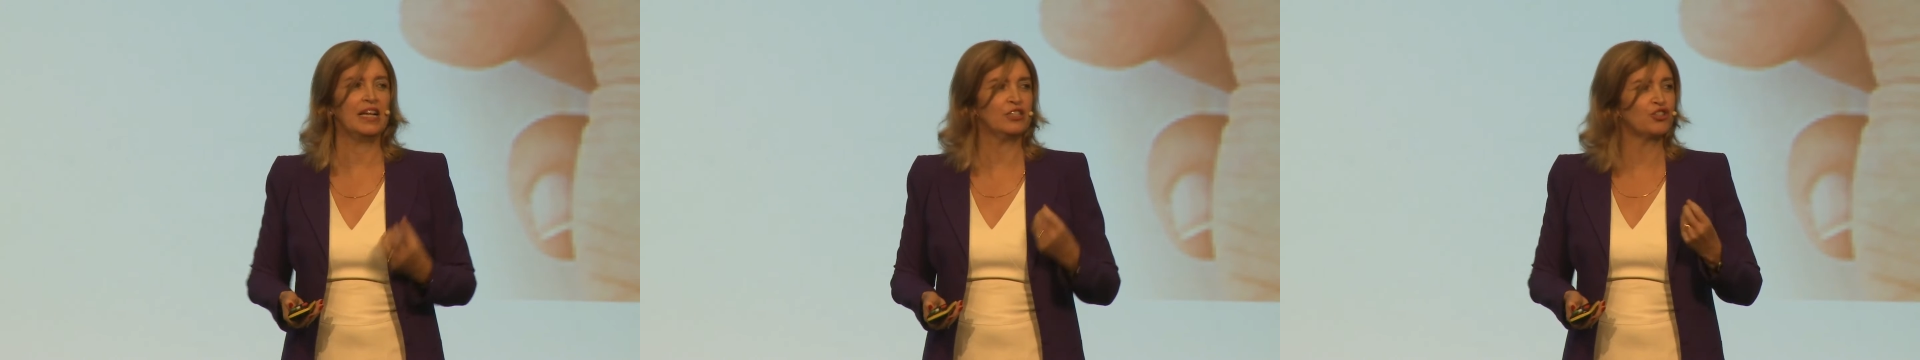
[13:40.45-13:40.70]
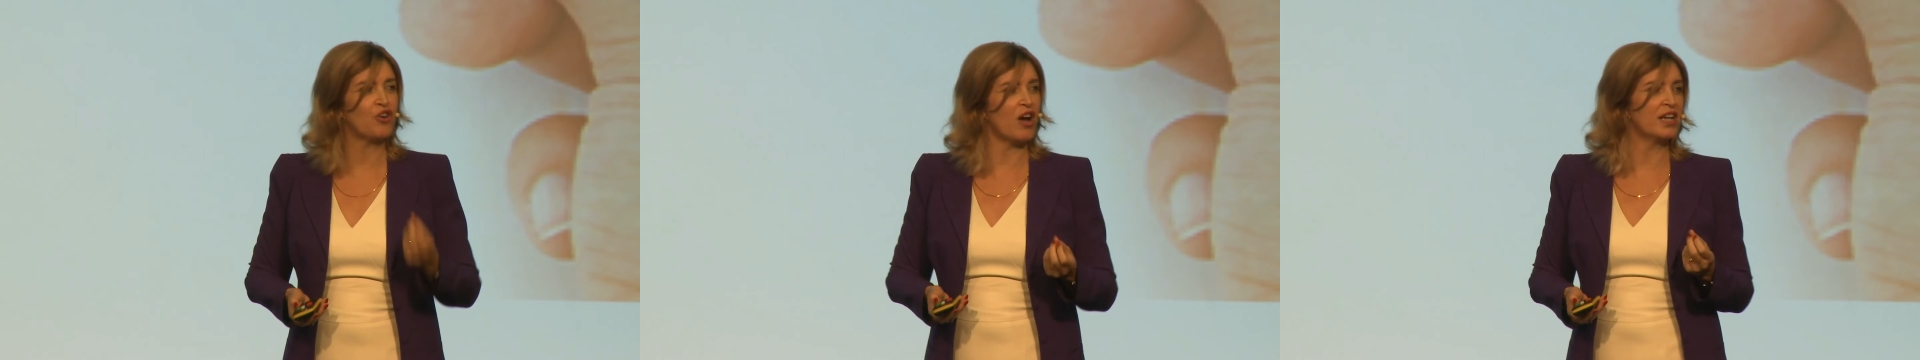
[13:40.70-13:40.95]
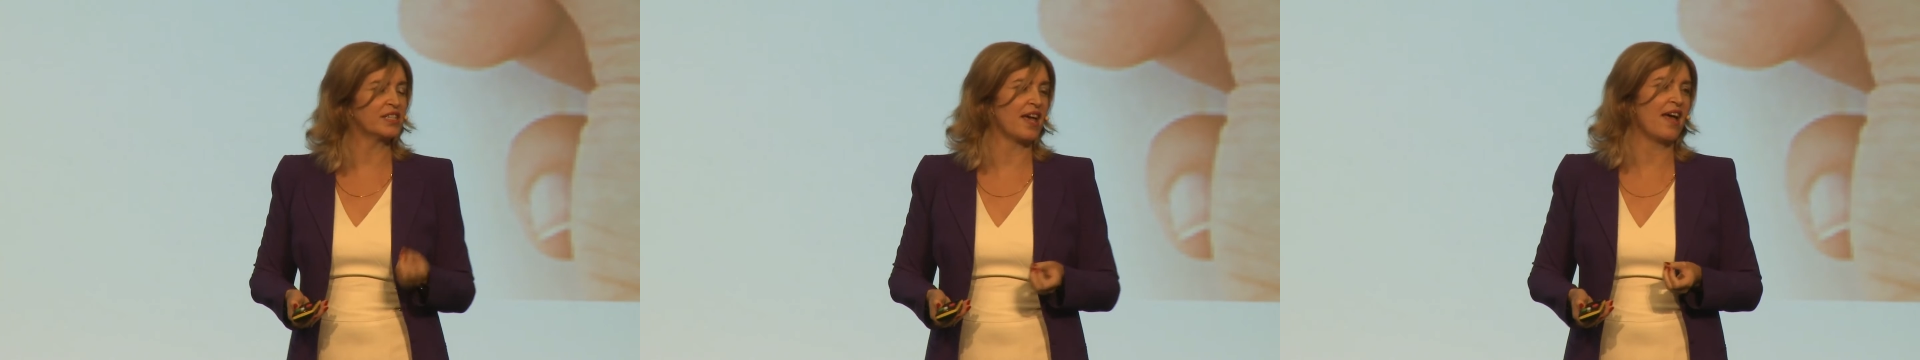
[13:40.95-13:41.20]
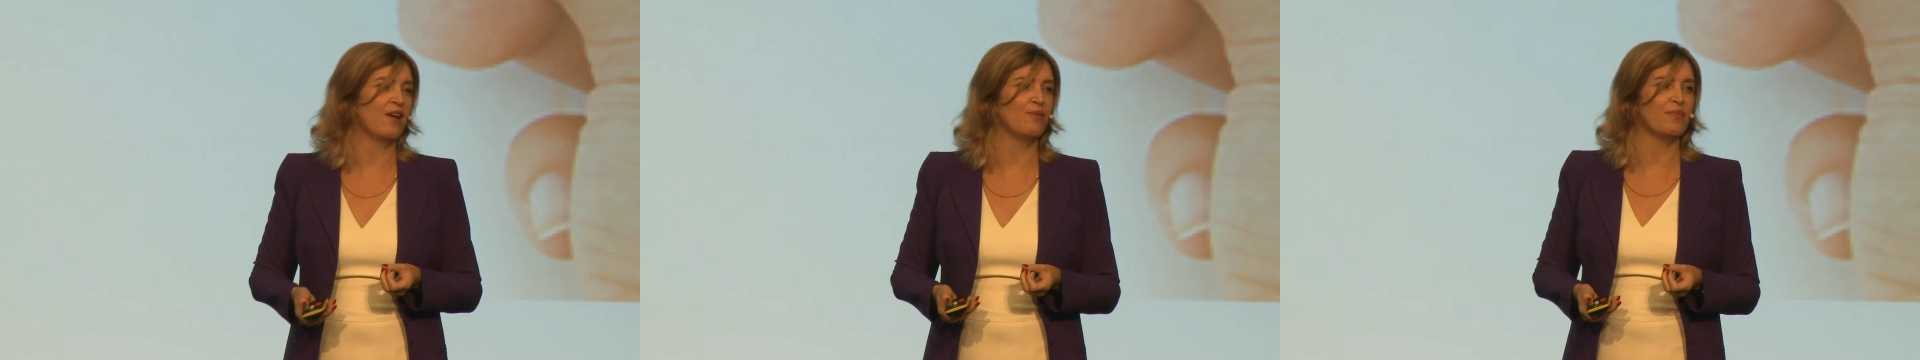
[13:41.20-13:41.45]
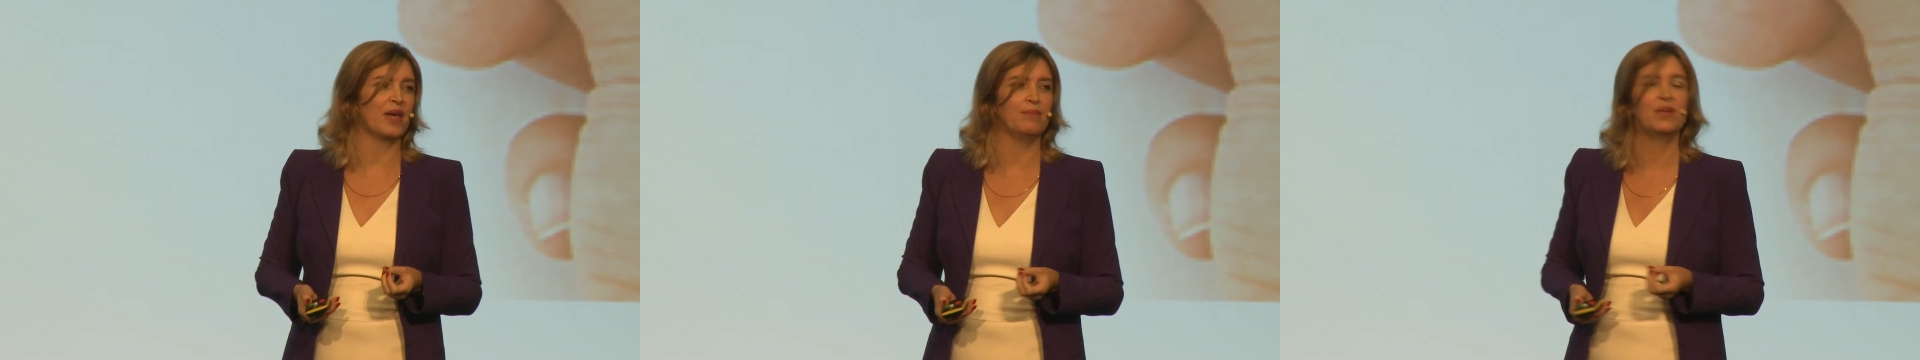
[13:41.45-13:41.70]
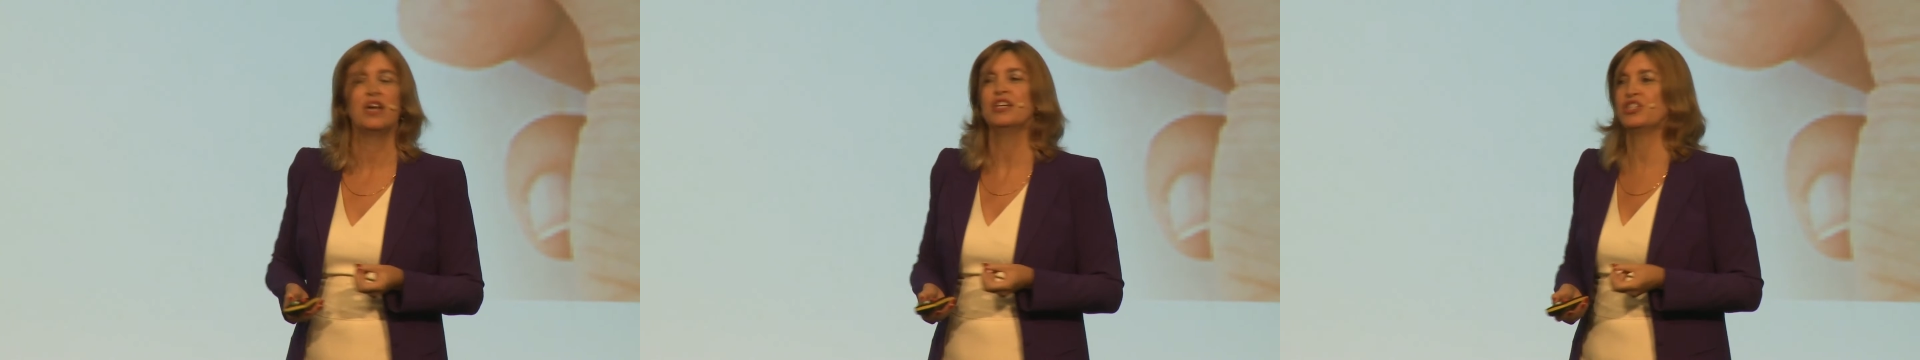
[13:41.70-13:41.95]
in trying to help
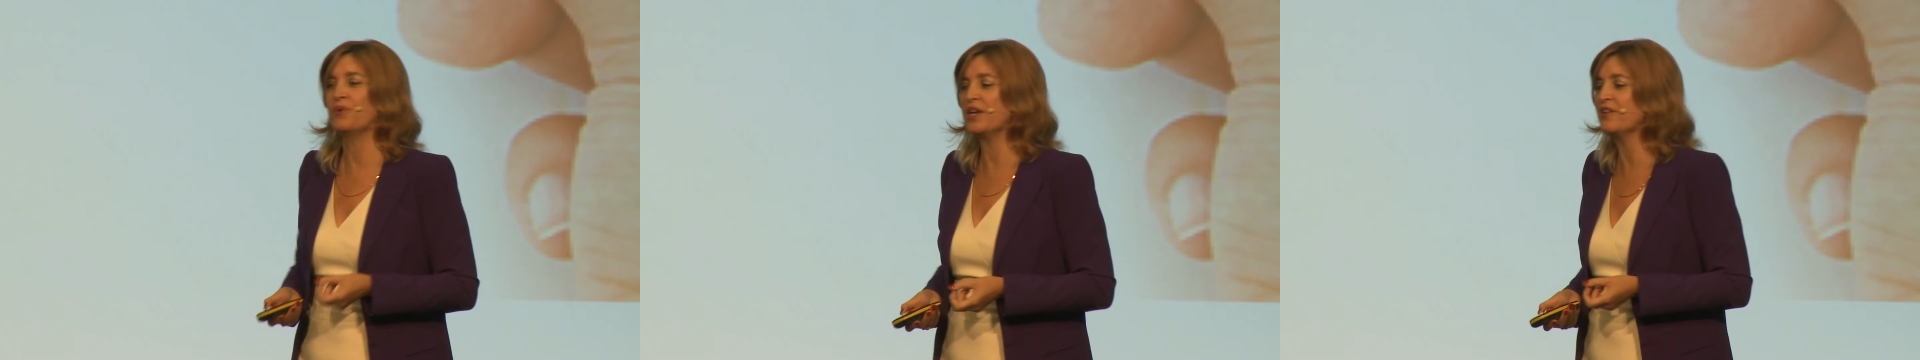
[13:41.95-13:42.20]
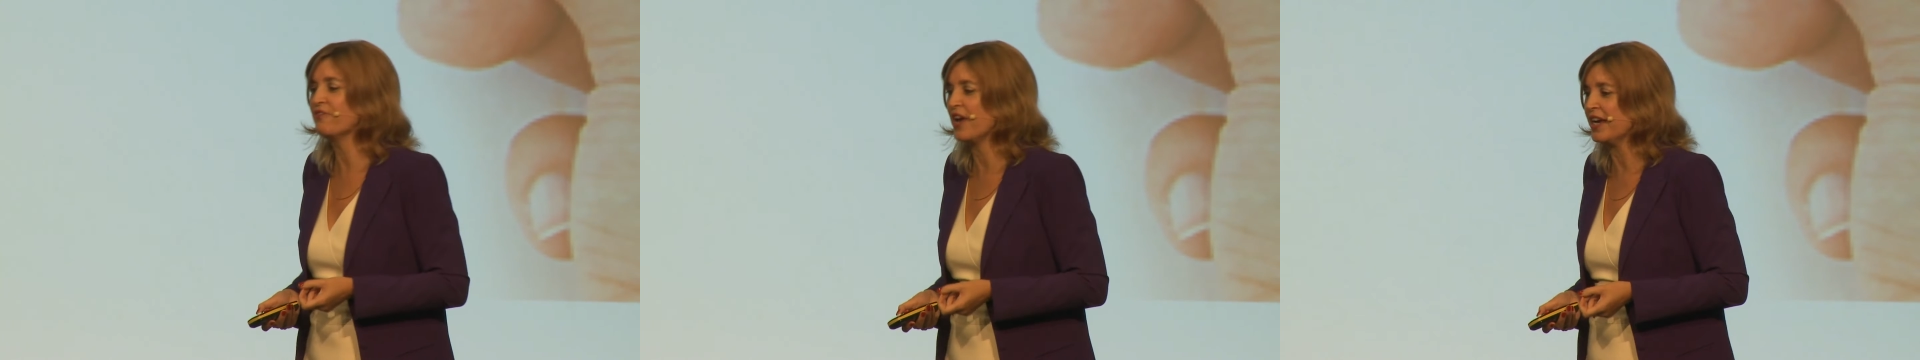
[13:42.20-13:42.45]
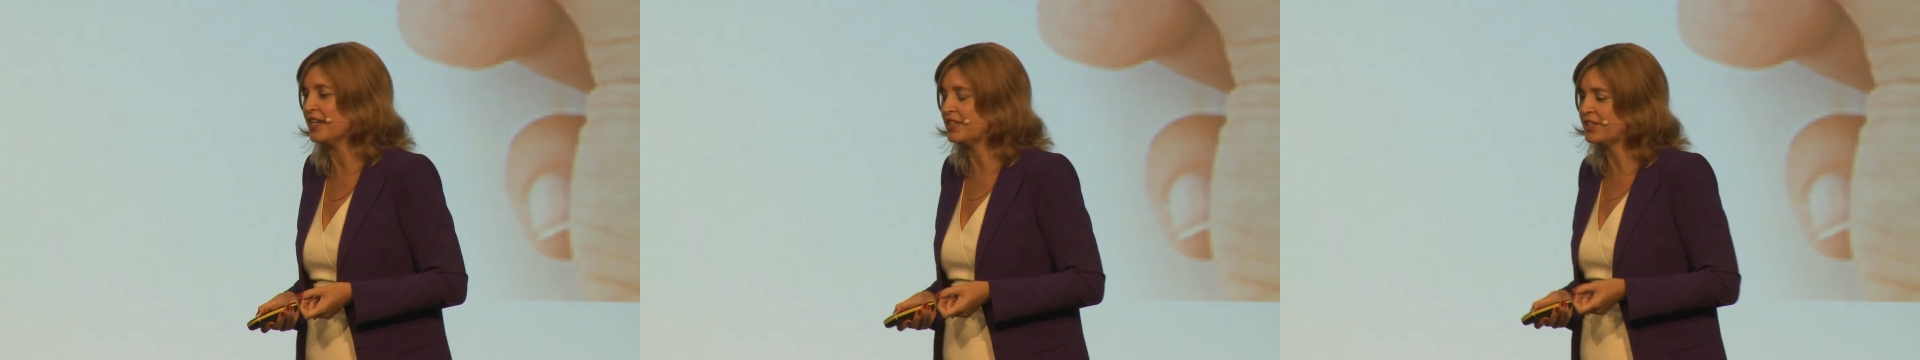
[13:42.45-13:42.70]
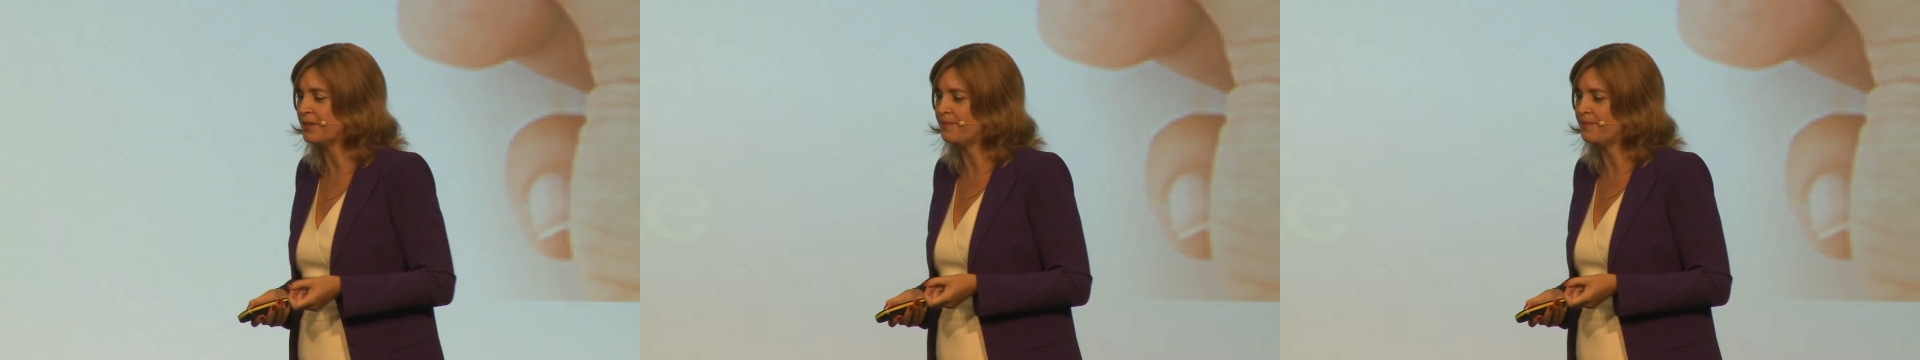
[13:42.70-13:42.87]
them to innovate.